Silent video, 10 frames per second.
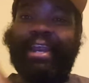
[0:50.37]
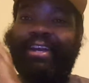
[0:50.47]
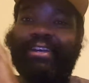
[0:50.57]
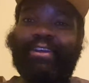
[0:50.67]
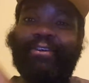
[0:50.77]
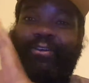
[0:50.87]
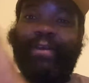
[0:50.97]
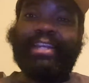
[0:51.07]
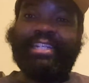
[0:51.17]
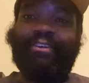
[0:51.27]
Yet another
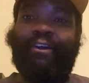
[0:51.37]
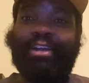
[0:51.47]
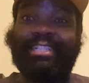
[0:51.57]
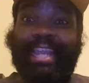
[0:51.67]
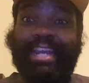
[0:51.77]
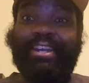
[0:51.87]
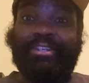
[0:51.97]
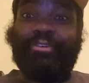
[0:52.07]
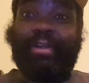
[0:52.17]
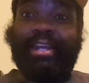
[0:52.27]
crazy loss in
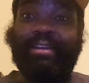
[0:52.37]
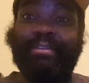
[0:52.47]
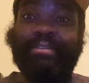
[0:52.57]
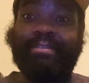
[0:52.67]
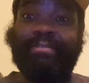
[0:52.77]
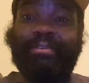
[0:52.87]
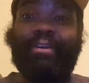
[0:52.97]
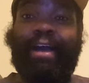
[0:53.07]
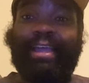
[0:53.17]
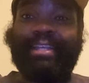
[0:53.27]
Detroit for the
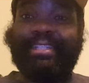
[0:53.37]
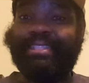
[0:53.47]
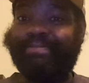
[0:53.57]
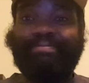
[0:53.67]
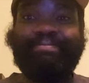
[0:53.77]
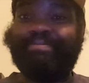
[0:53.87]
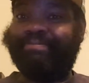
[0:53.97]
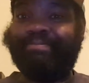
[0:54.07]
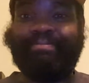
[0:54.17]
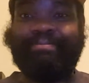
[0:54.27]
Lions.
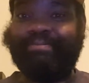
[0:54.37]
And